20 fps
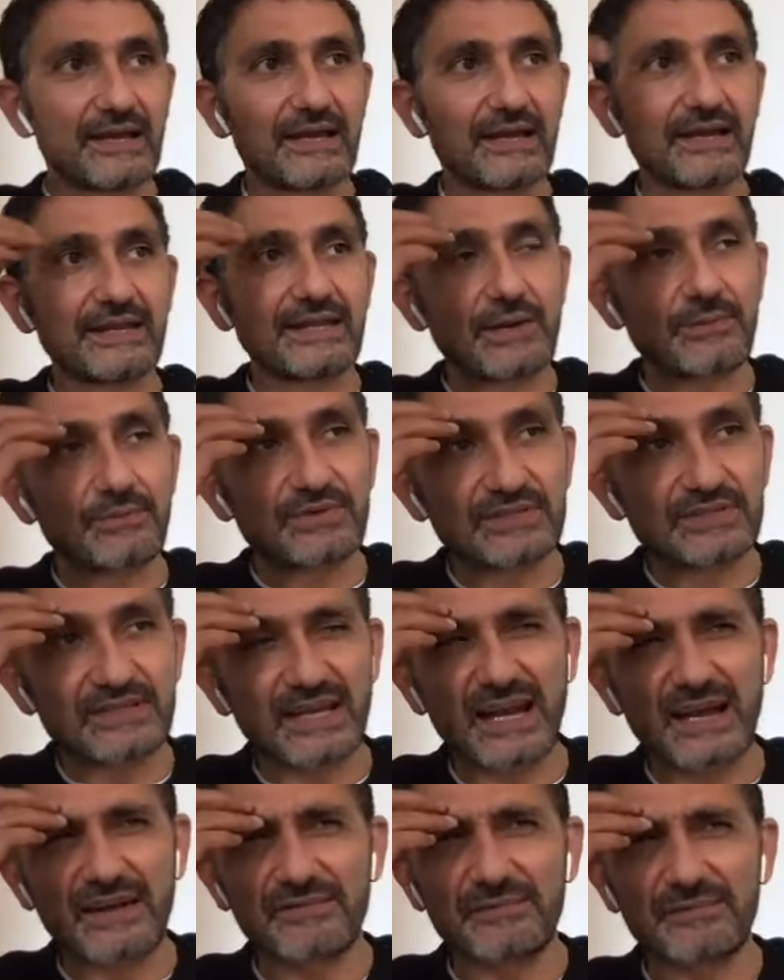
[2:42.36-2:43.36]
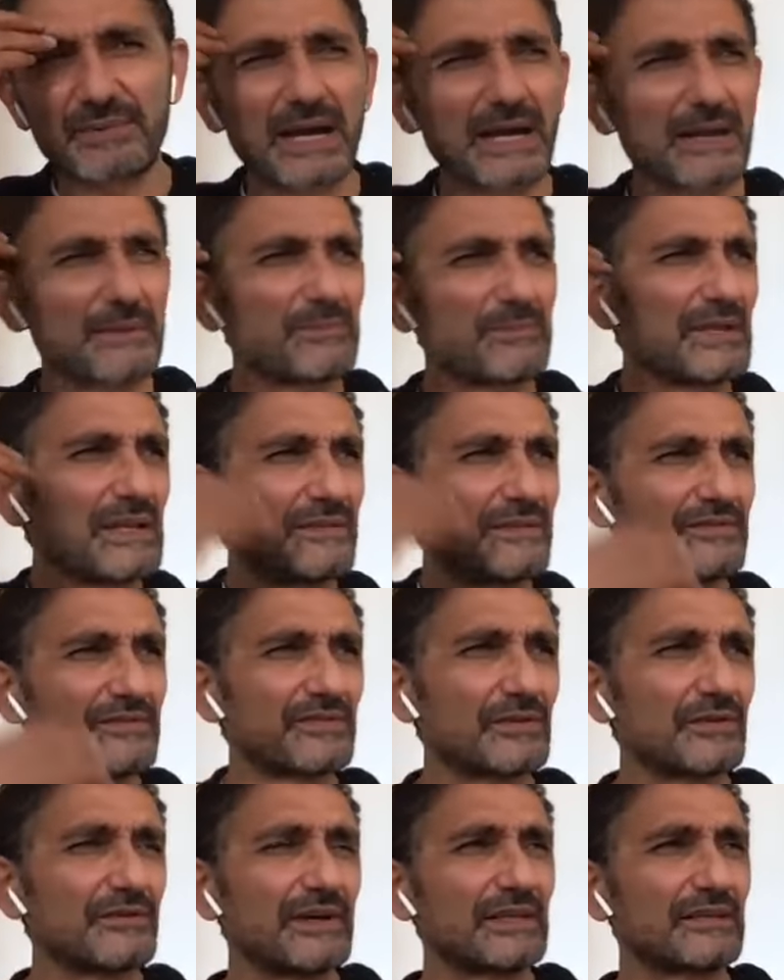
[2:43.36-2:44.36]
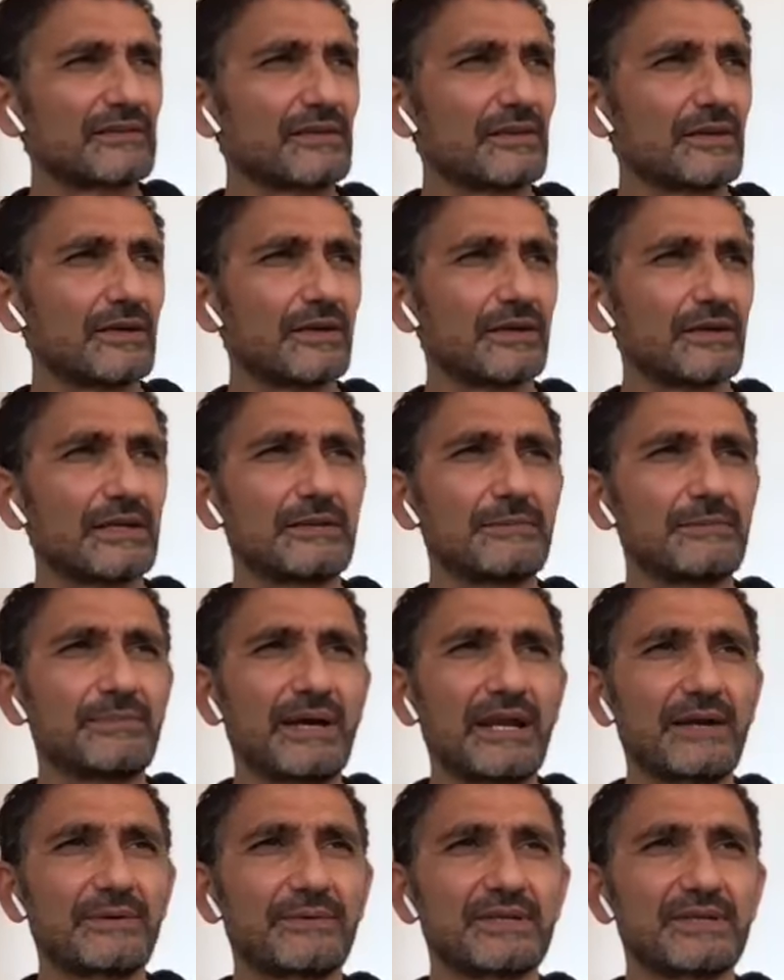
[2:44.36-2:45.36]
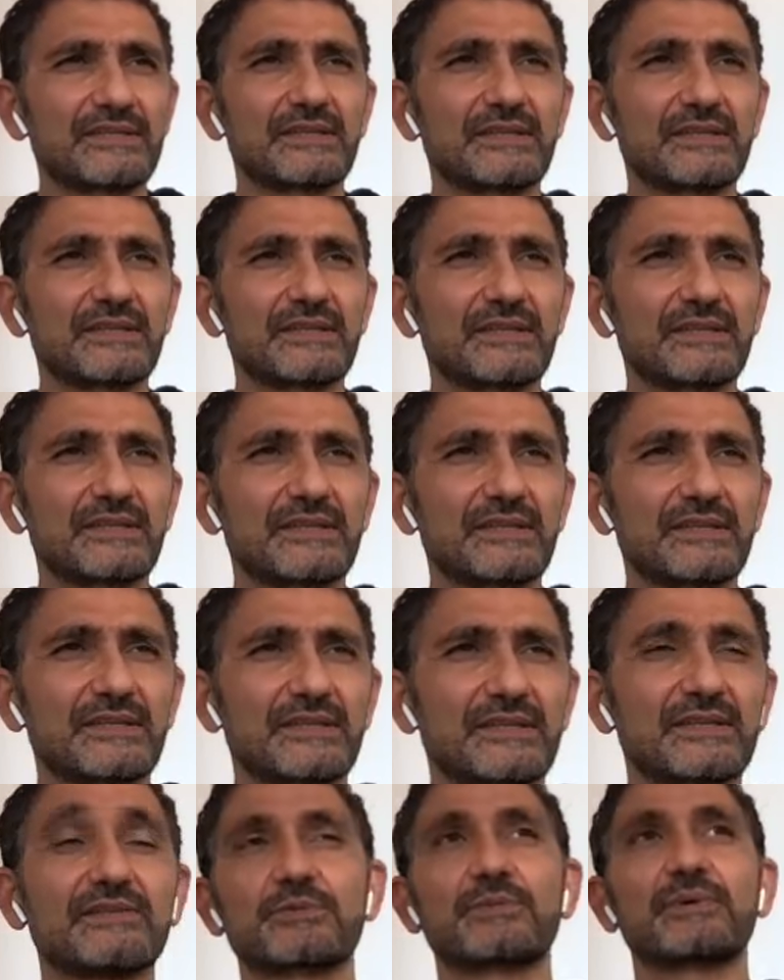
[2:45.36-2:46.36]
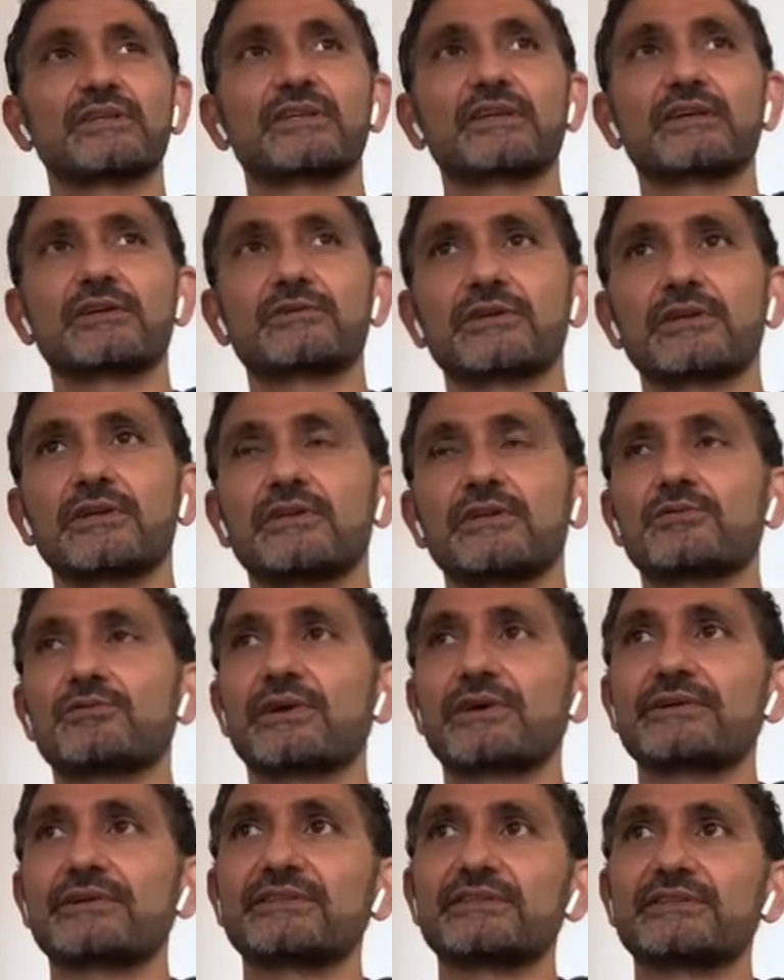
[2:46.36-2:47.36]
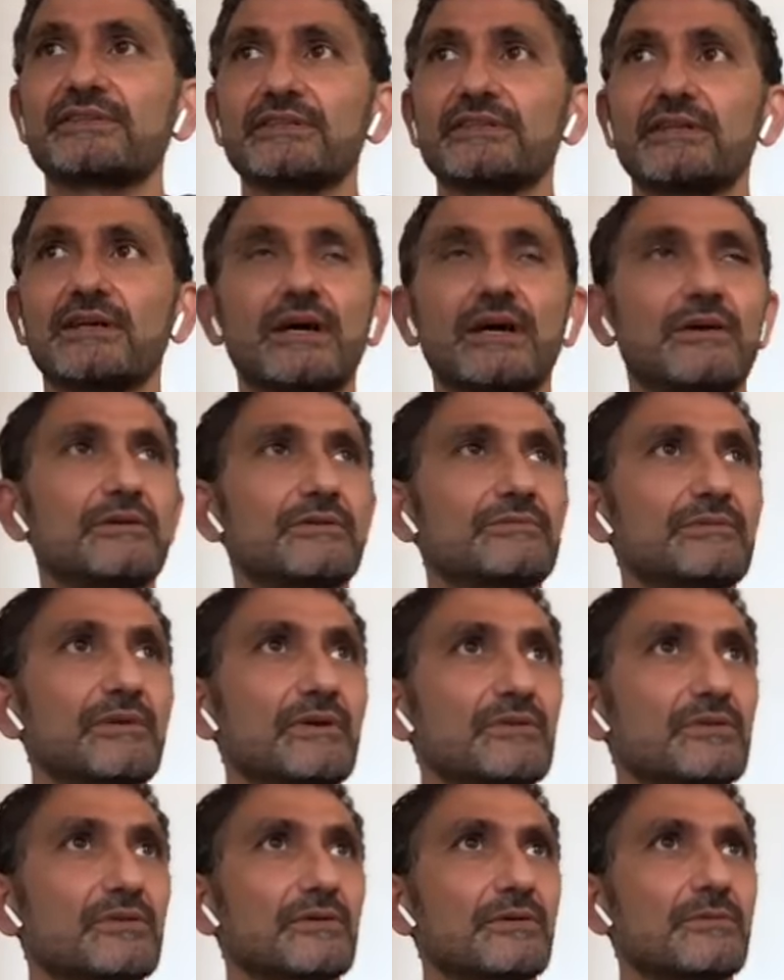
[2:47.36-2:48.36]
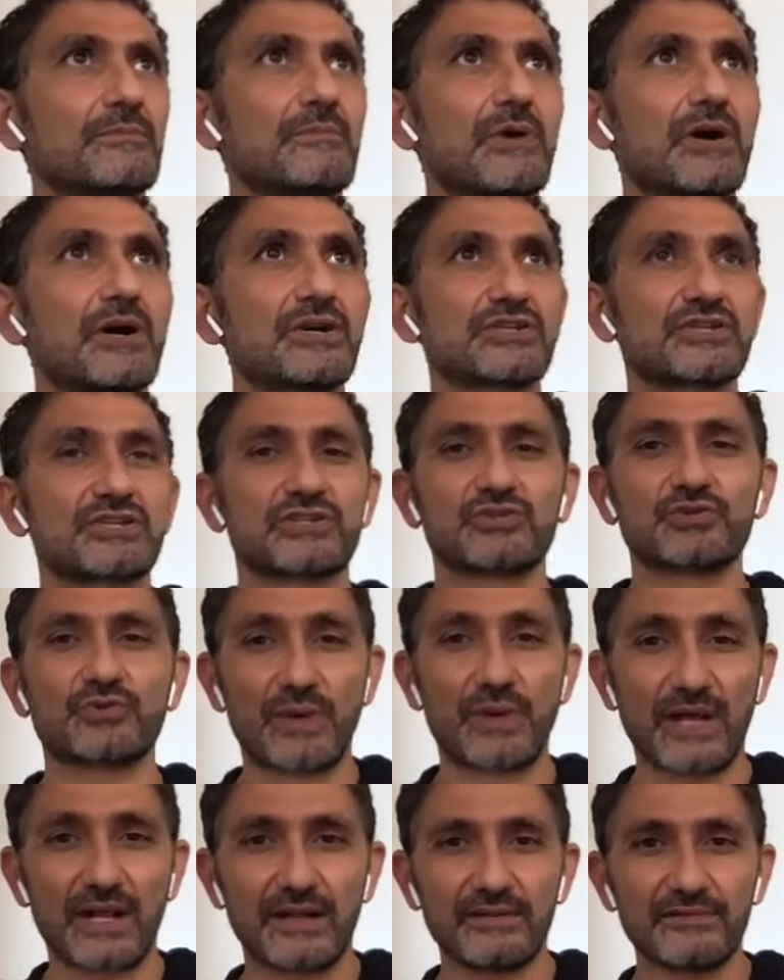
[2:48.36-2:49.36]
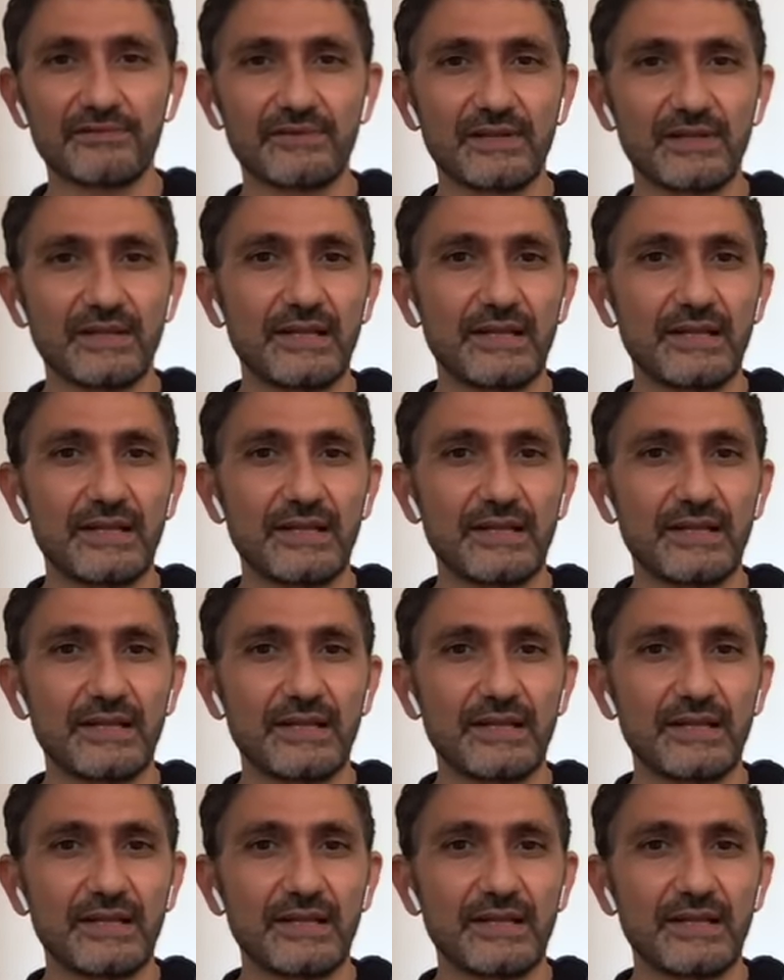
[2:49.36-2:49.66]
And I would say, I believe so that in Paris, in France, we went in quarantine around the March 12th.